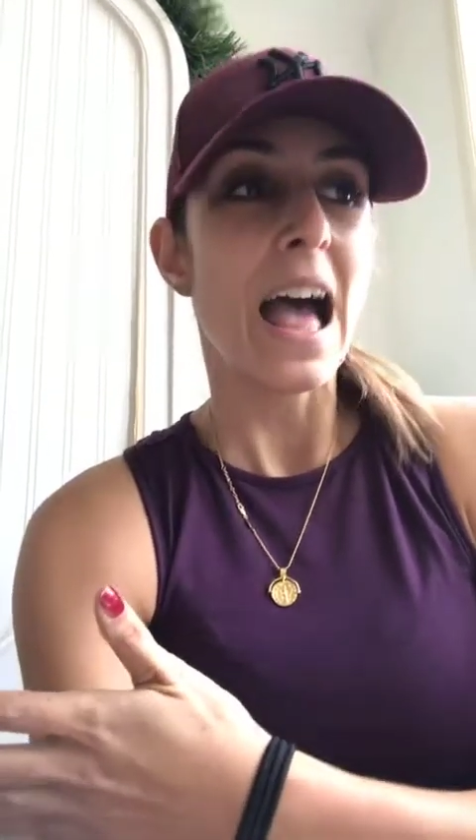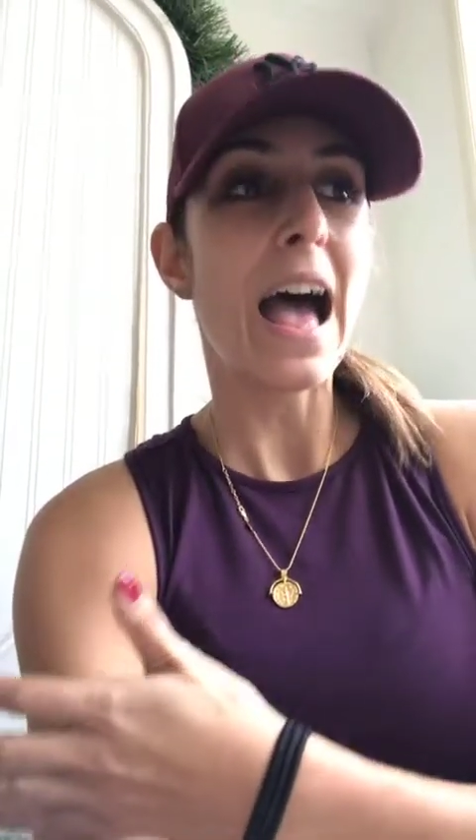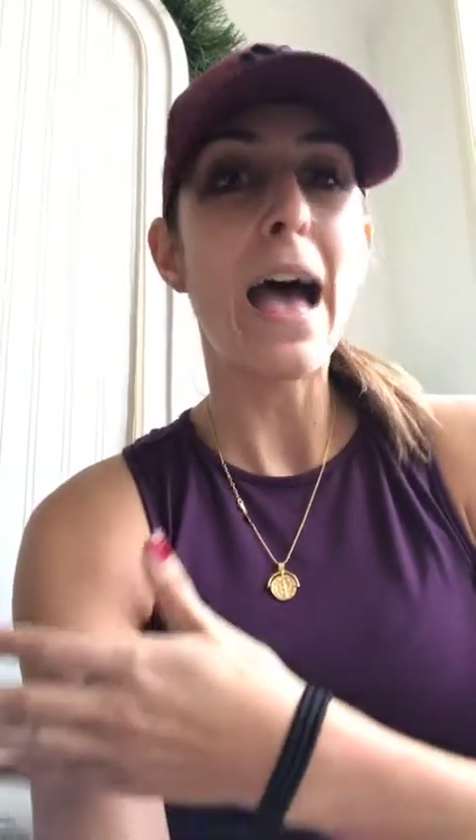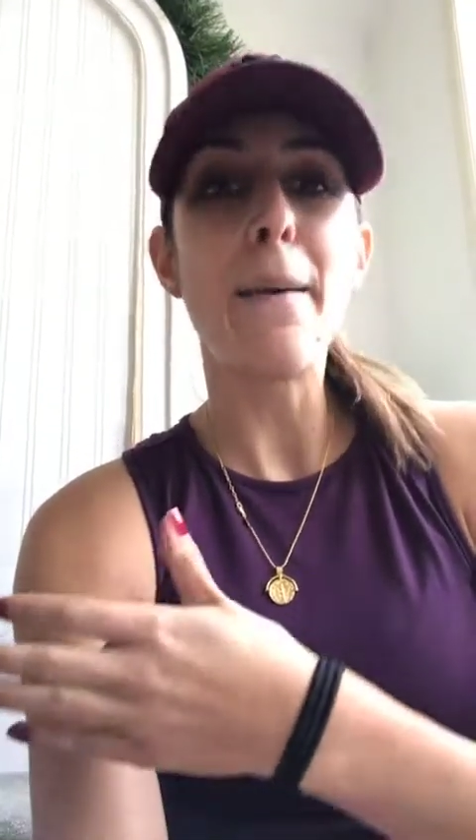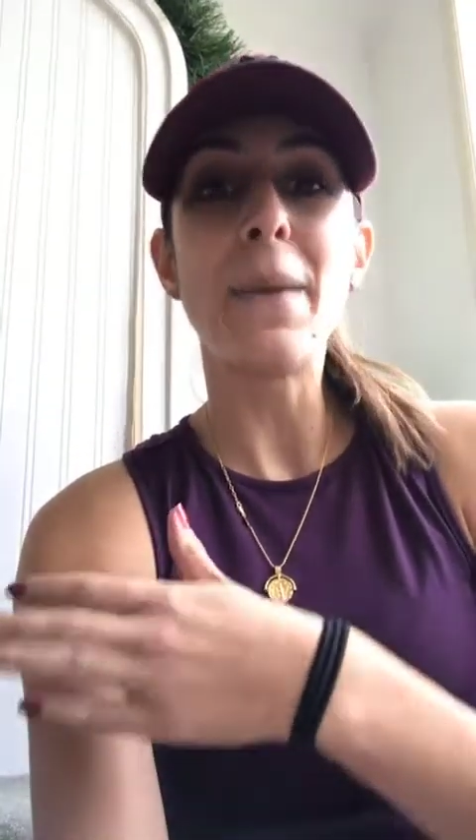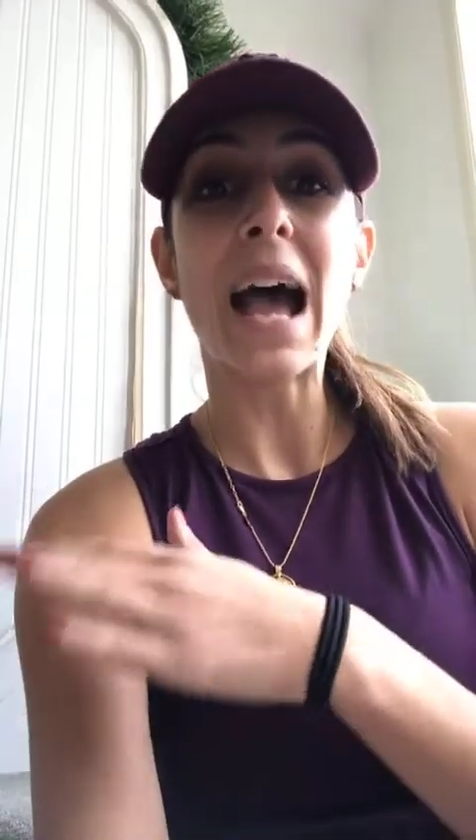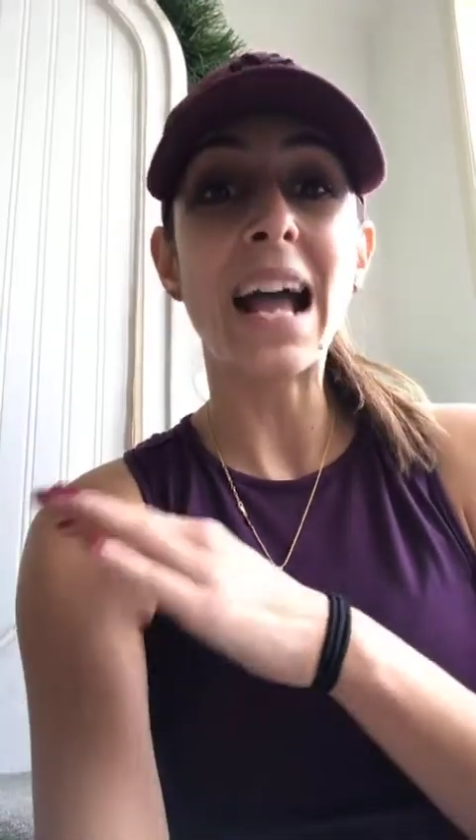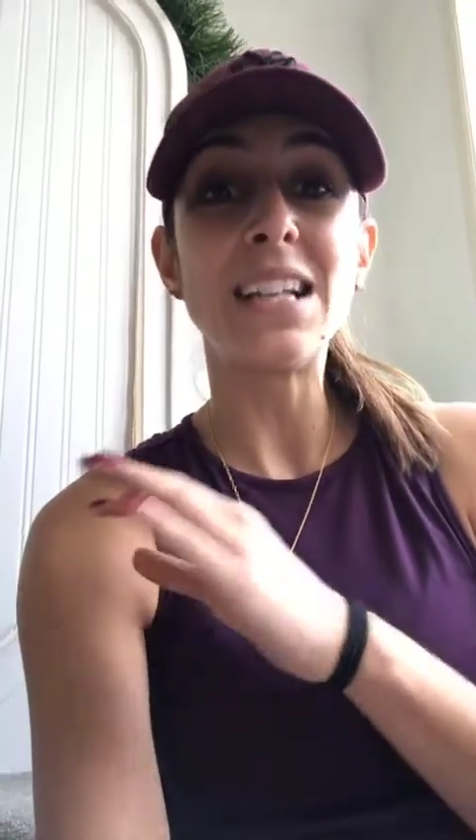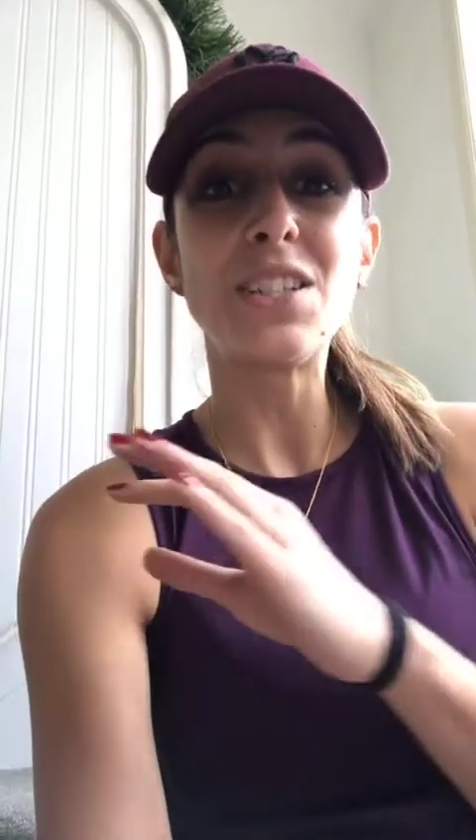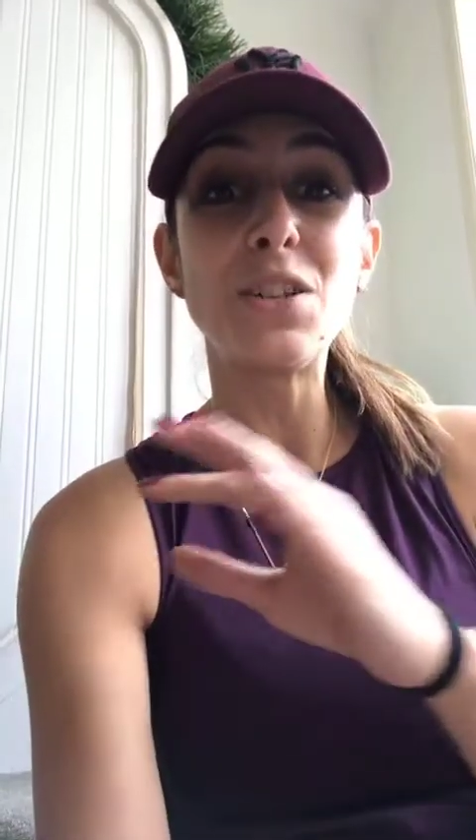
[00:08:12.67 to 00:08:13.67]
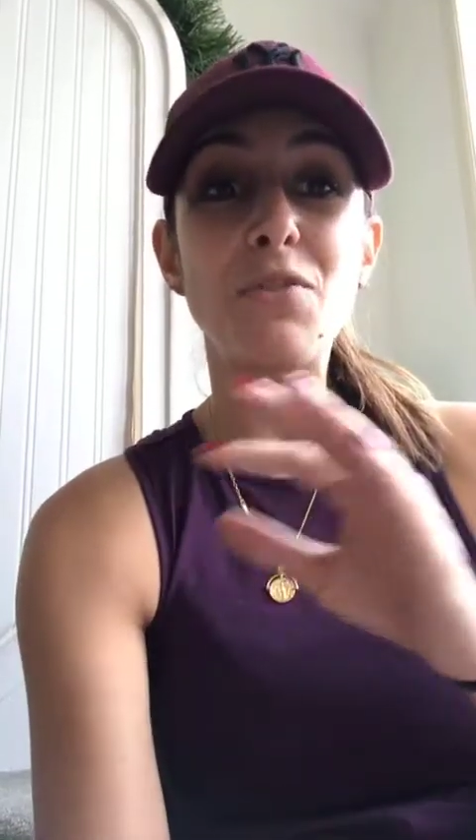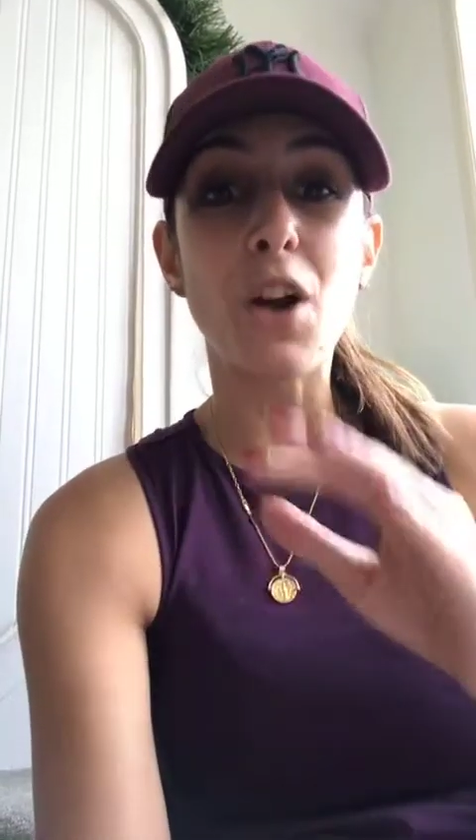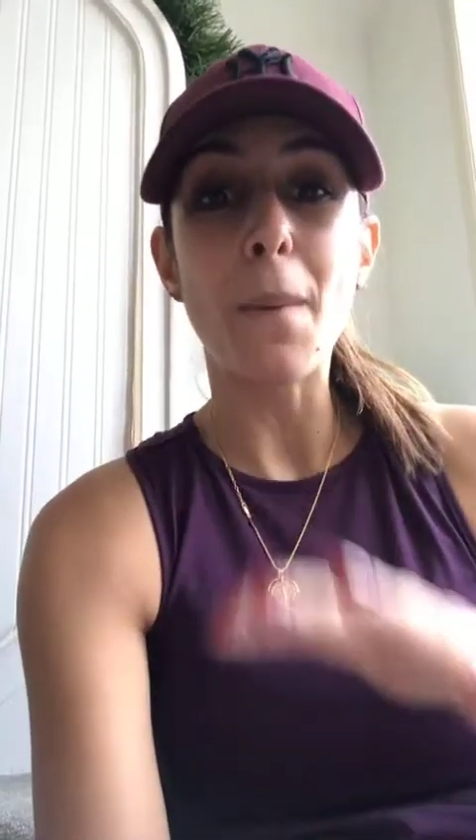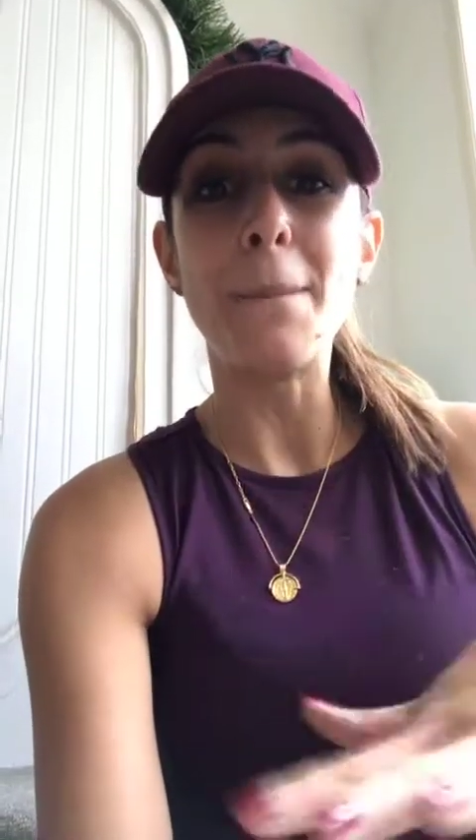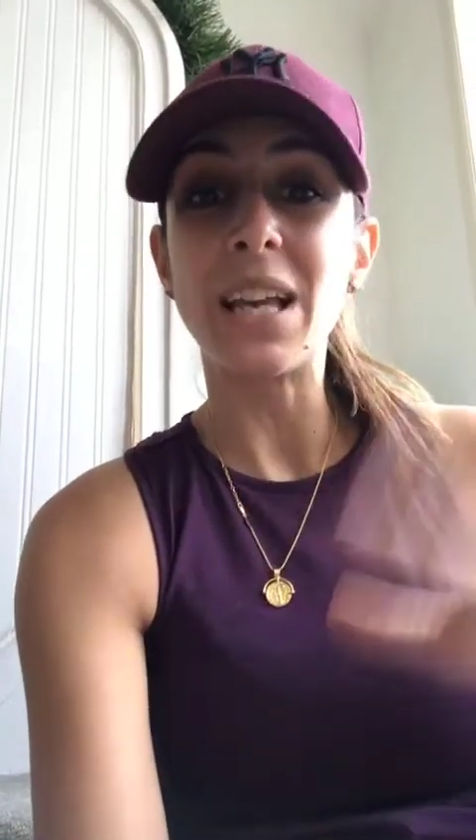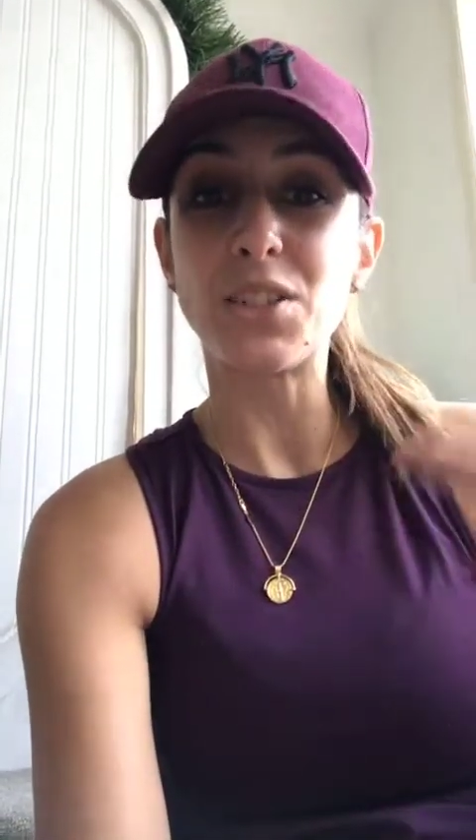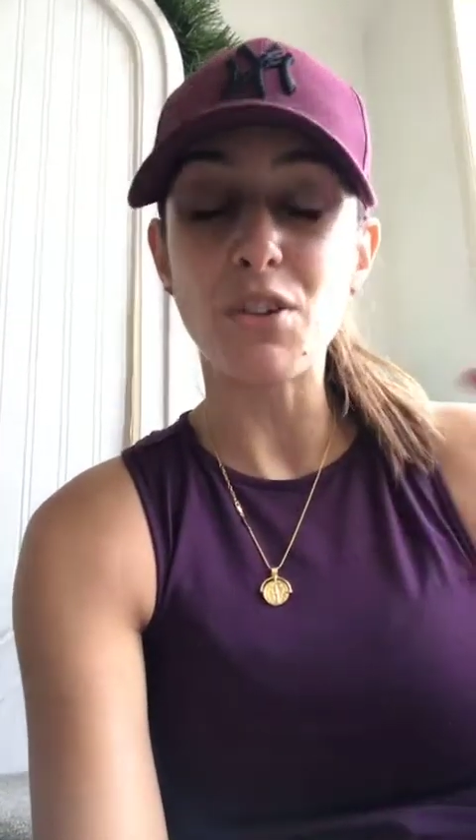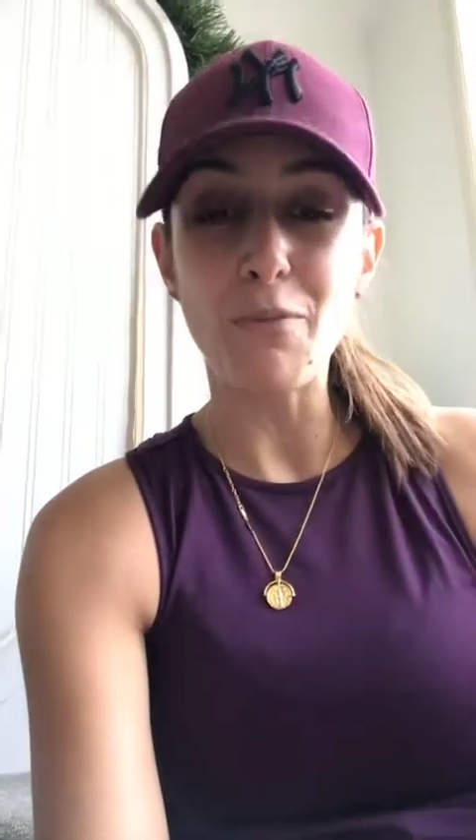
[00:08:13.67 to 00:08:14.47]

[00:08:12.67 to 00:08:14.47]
and you've got mixture